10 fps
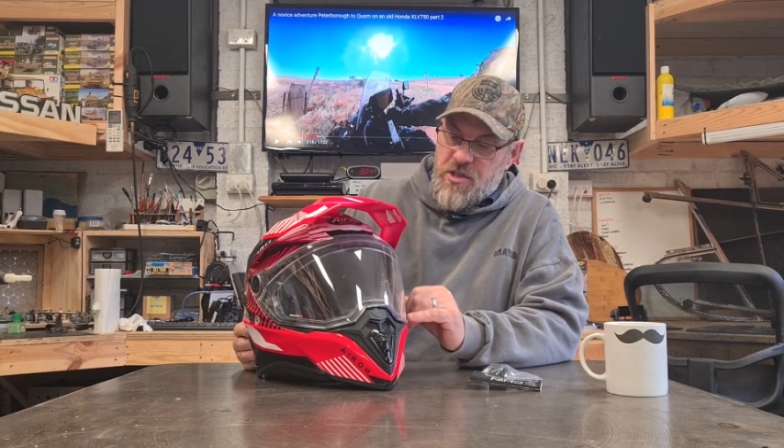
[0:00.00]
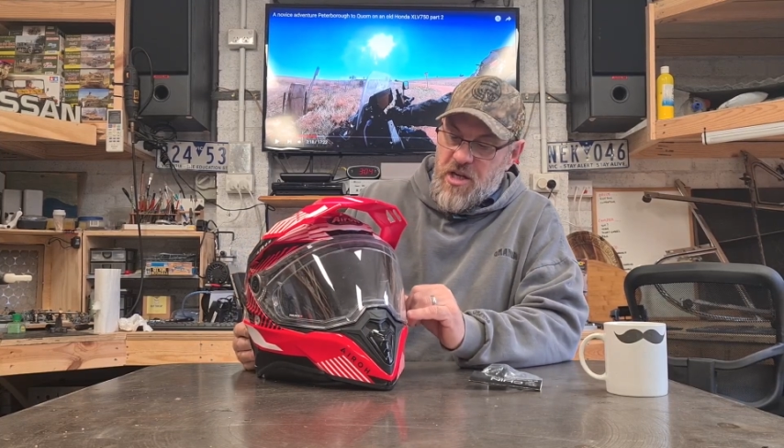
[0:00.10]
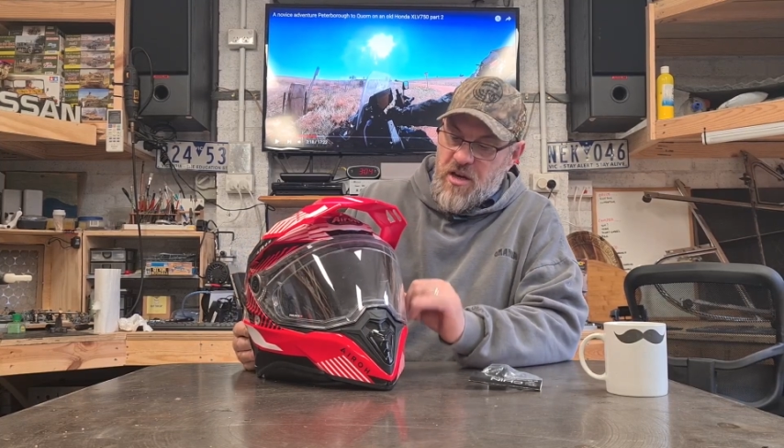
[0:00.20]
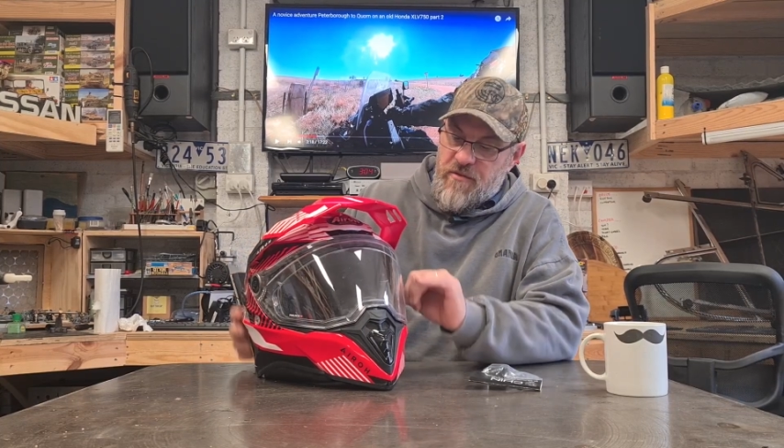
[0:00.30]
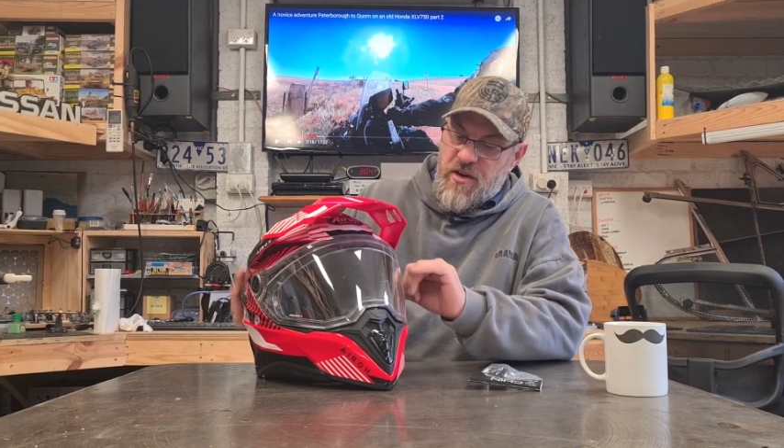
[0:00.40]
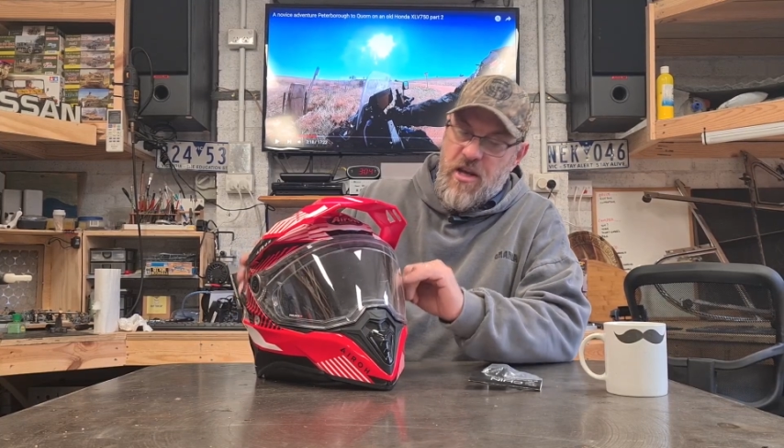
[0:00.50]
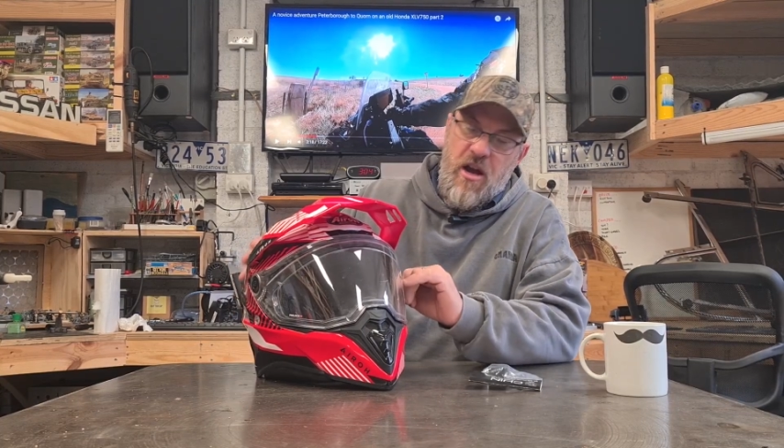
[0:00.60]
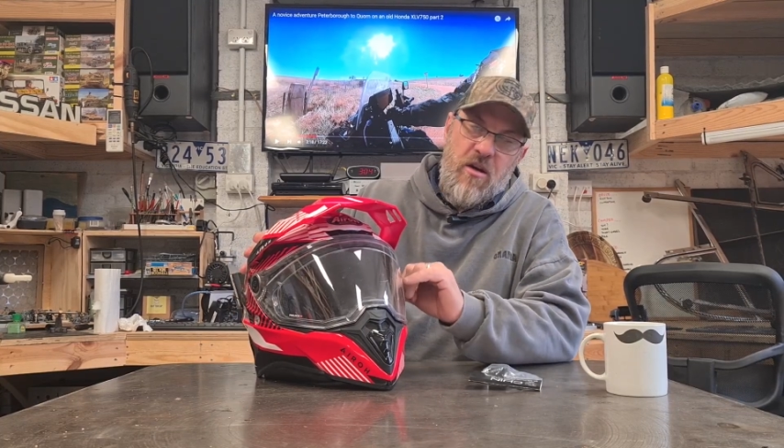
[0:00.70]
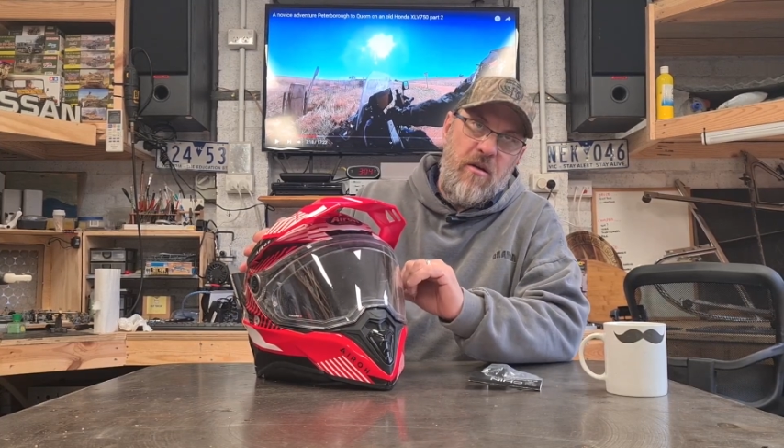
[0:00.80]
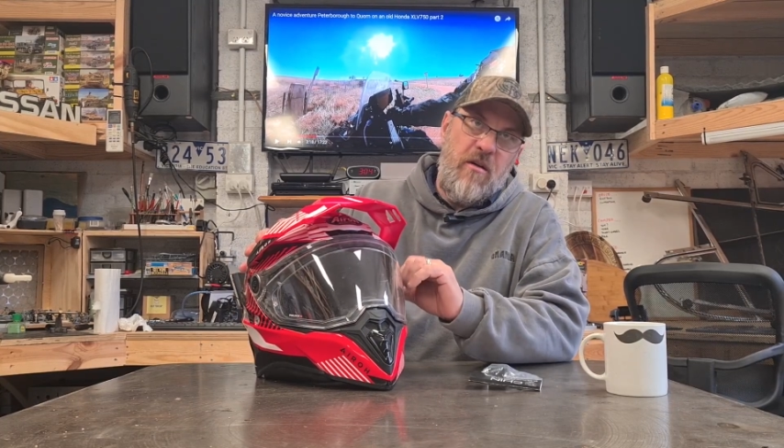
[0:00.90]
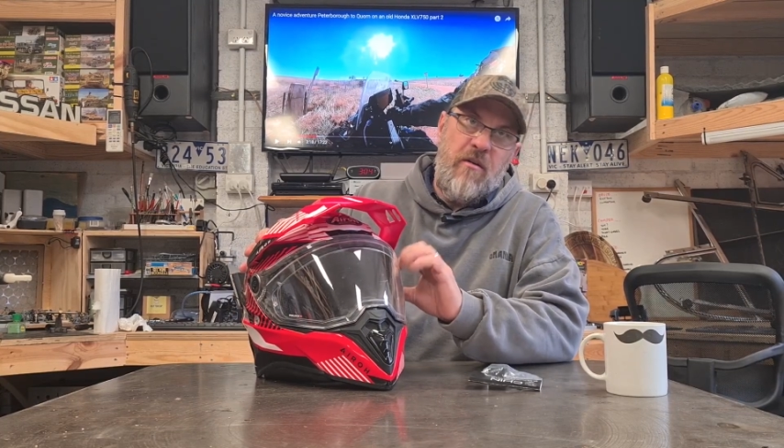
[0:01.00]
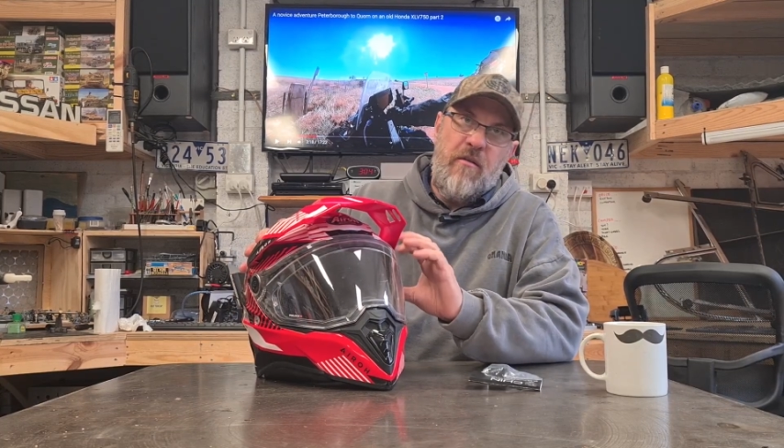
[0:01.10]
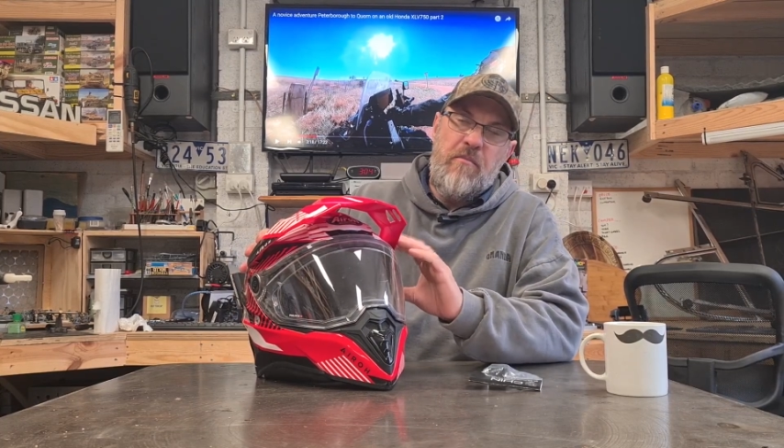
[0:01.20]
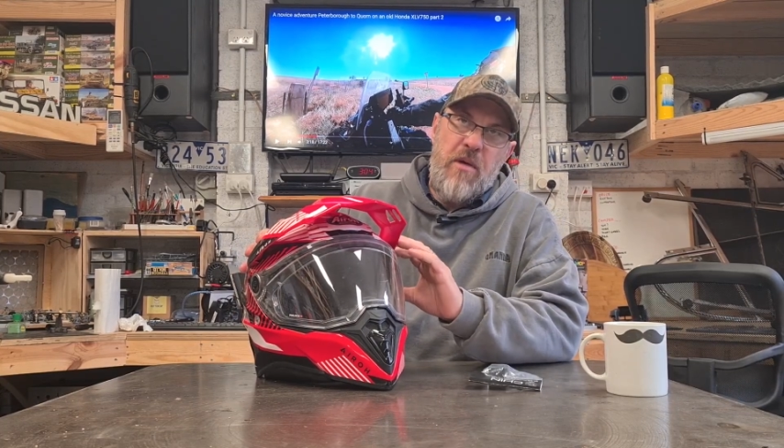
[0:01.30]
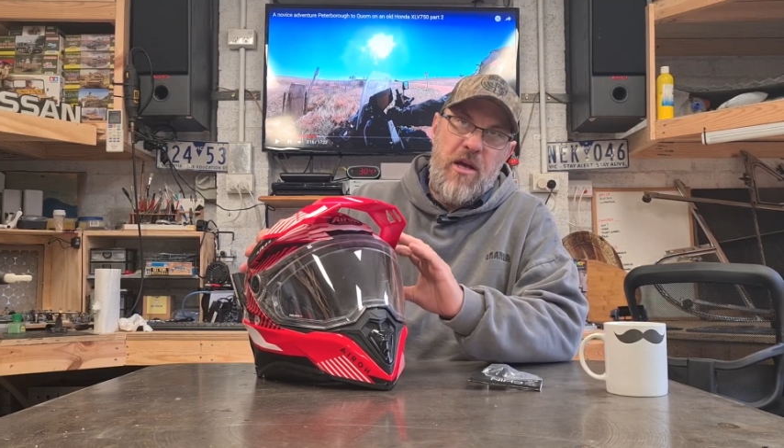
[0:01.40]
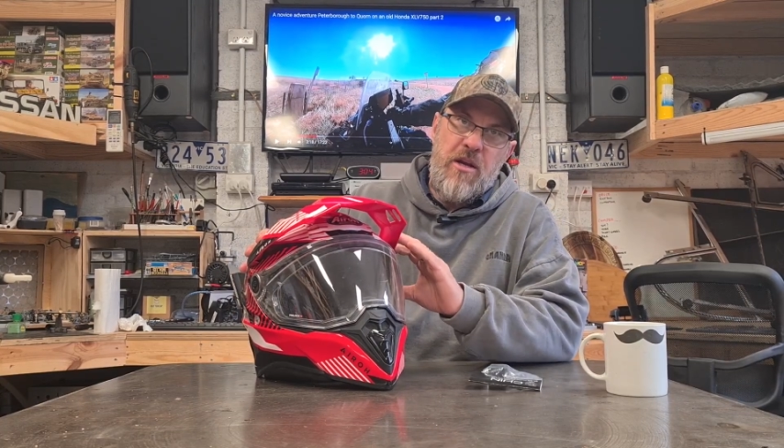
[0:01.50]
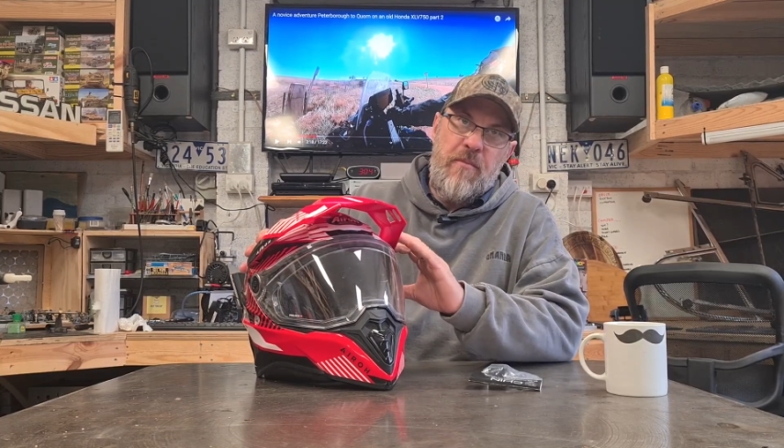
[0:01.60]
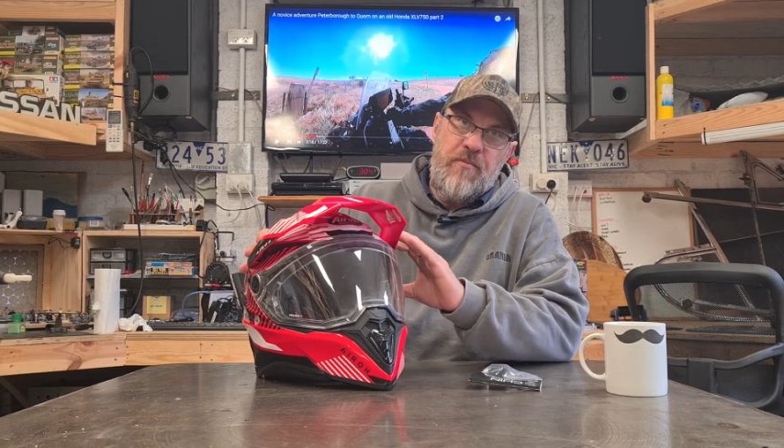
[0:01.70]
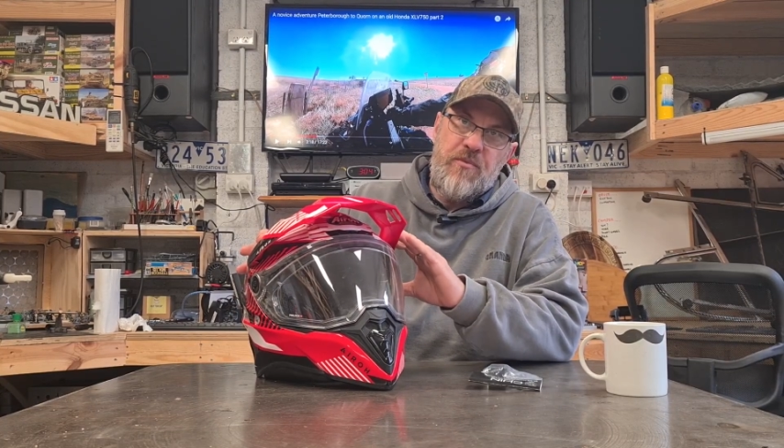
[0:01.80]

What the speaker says: seeing a video of me